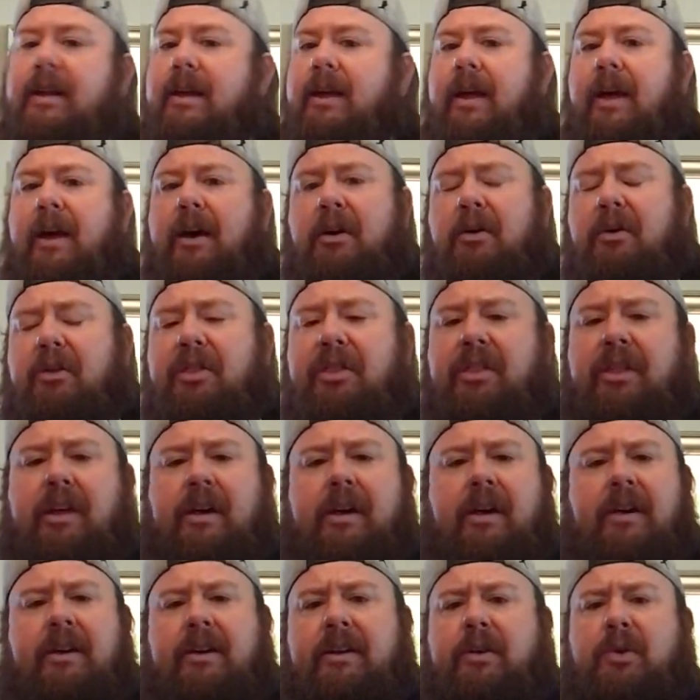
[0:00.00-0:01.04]
health
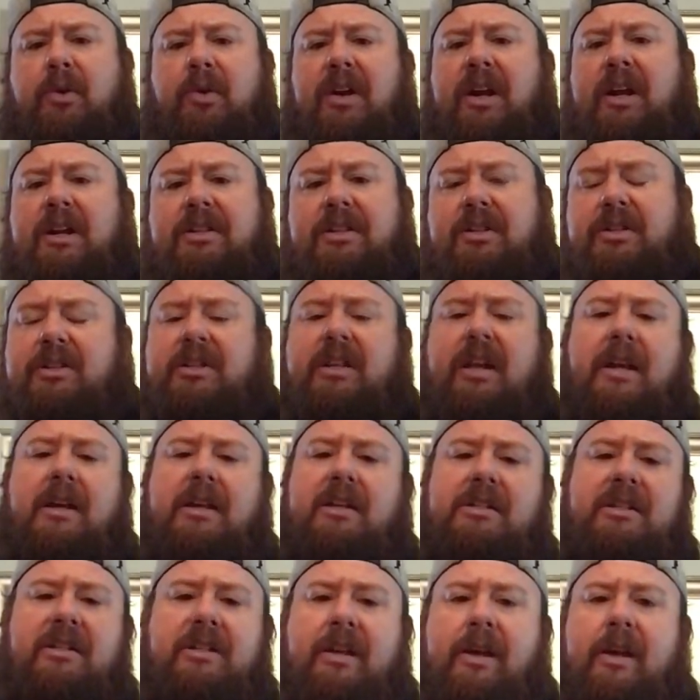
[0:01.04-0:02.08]
or
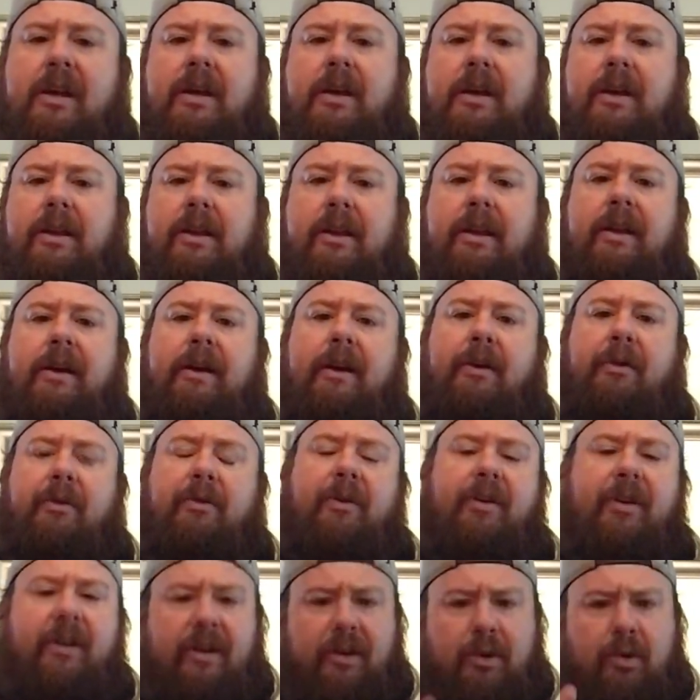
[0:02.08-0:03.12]
exercise,
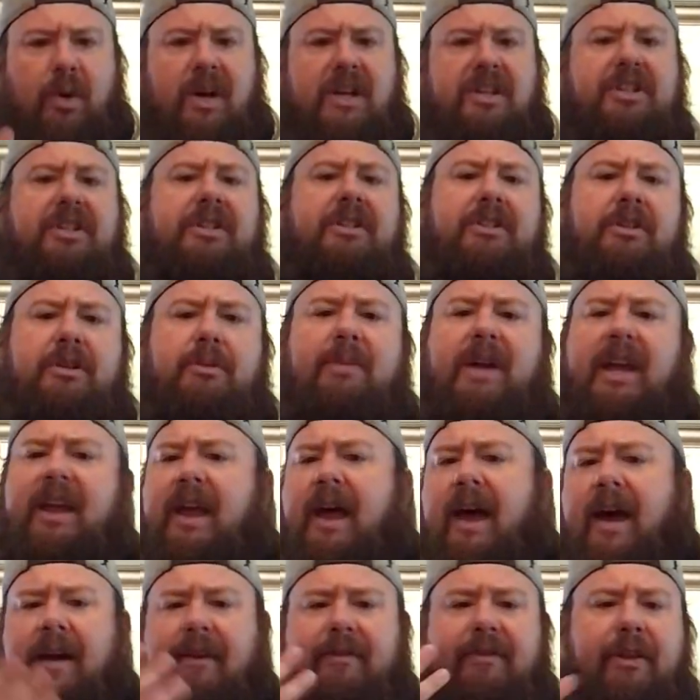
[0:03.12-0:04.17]
questions you may
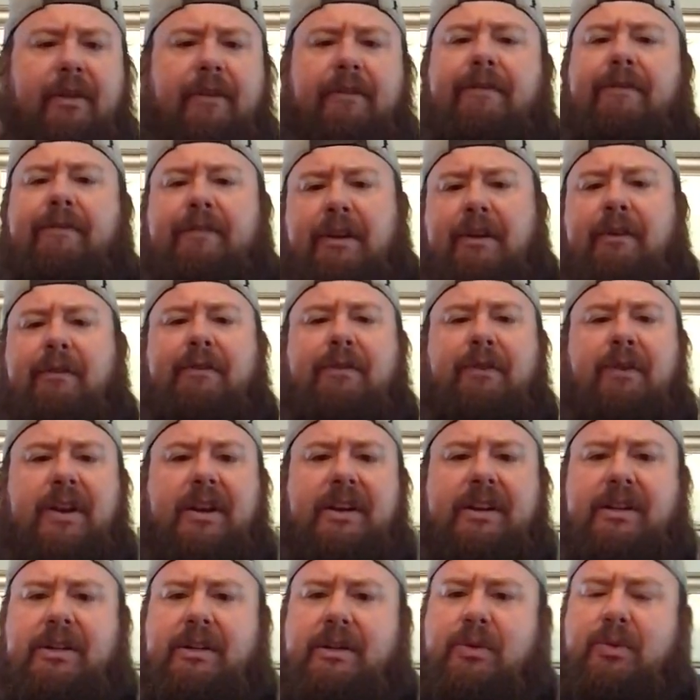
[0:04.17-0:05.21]
have, you feel
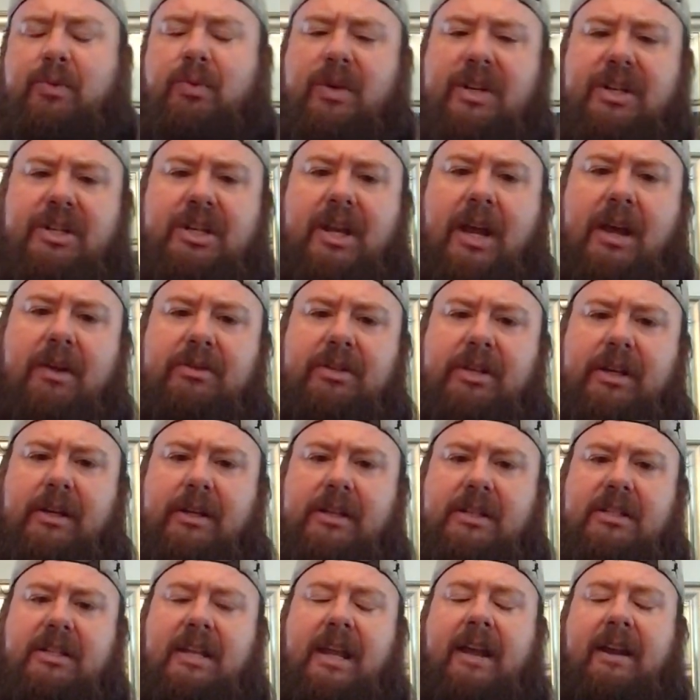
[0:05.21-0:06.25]
free to reach out to
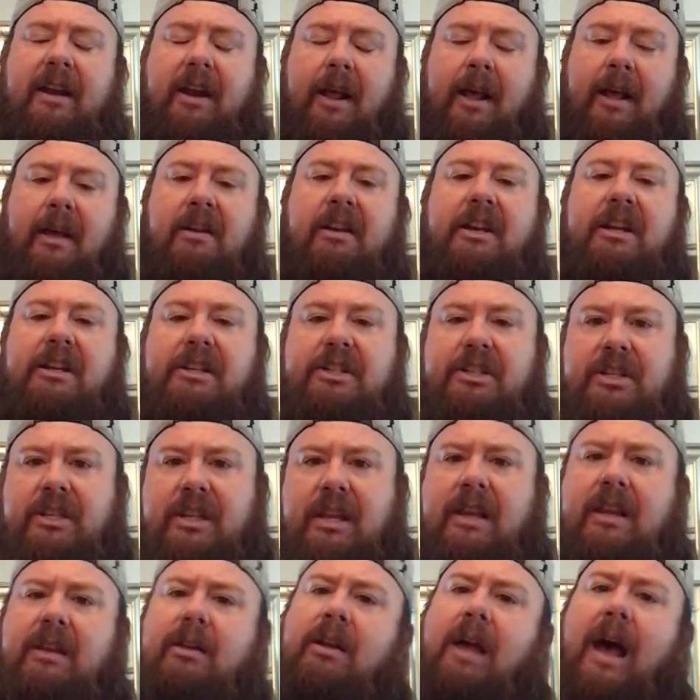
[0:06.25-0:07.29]
us at
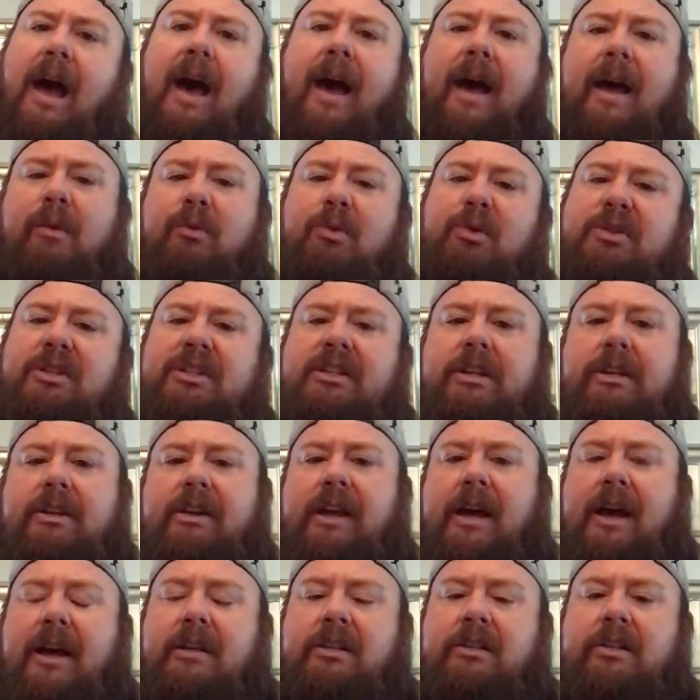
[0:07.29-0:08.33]
IHT. I will see you
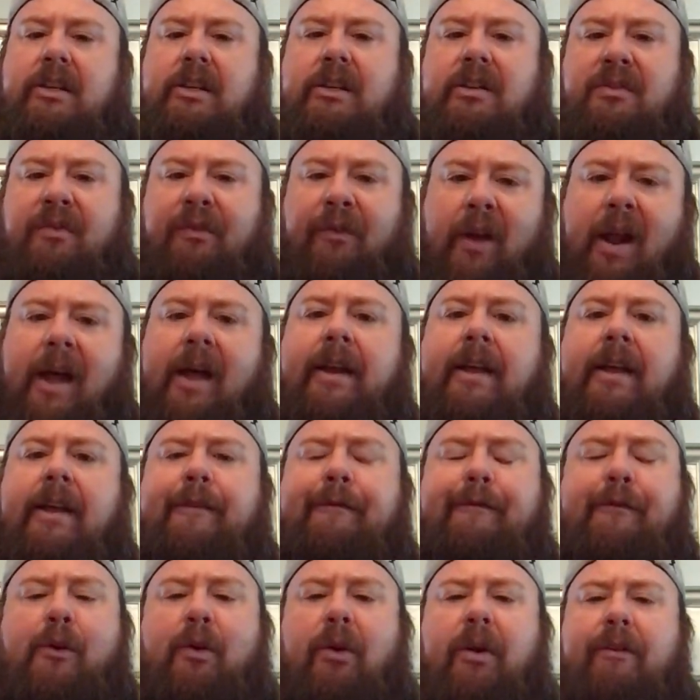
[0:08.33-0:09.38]
guys this Friday
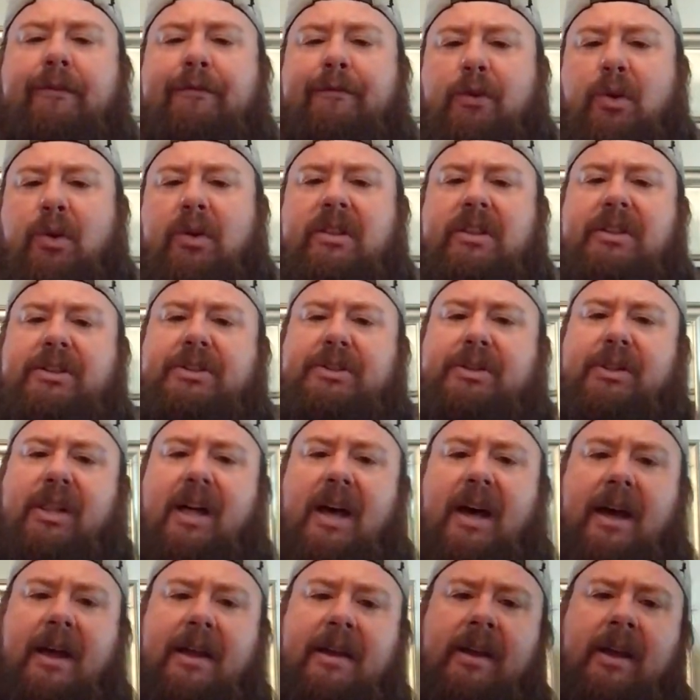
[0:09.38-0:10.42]
for 4th of
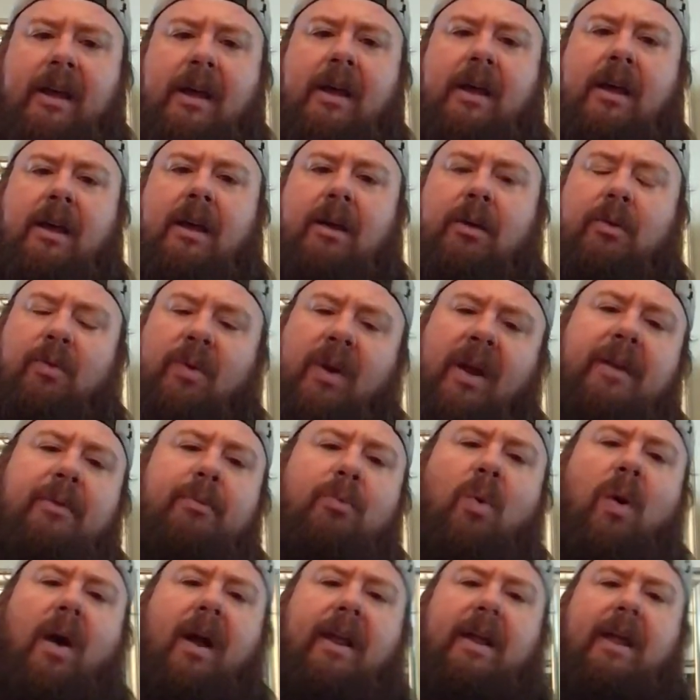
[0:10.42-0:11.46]
July,
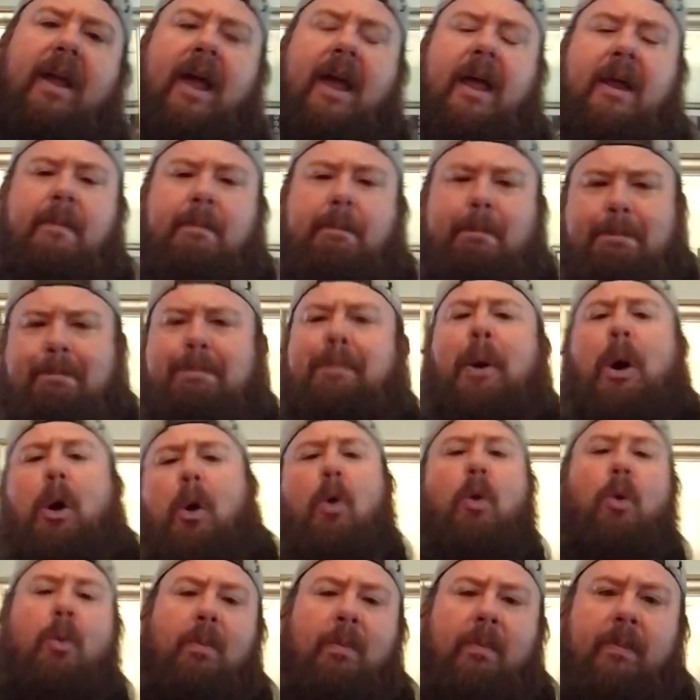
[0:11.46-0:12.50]
red, white, and
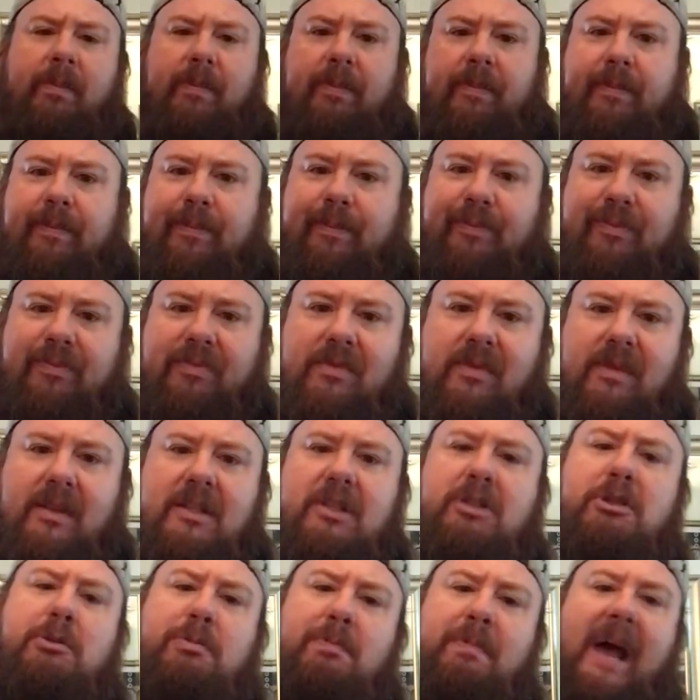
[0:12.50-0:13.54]
boom,
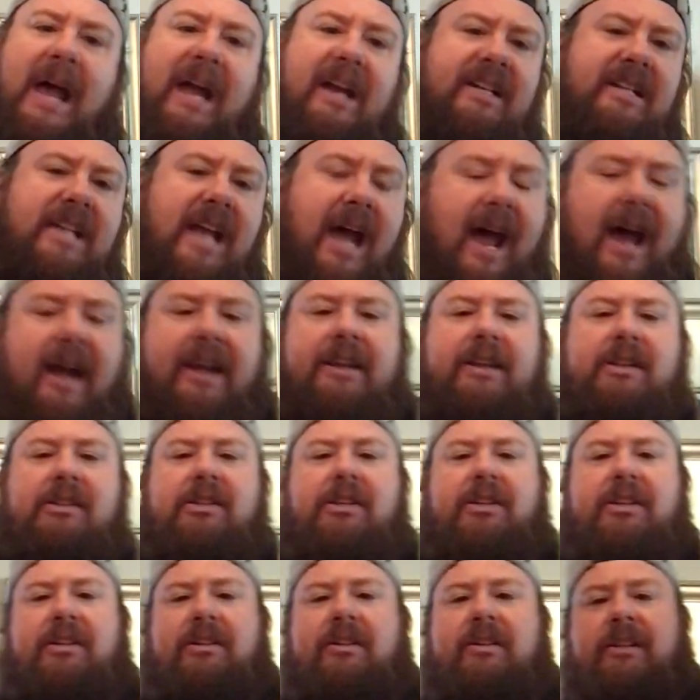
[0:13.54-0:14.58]

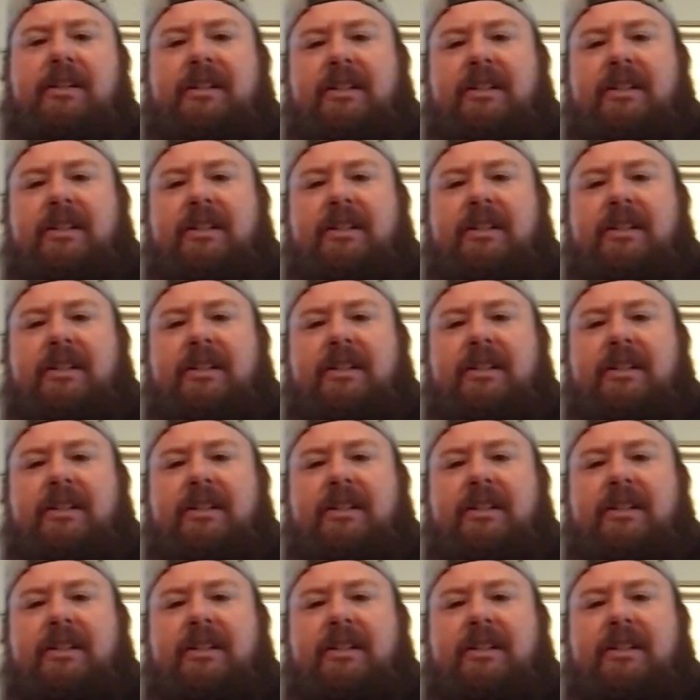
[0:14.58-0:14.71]
spectacular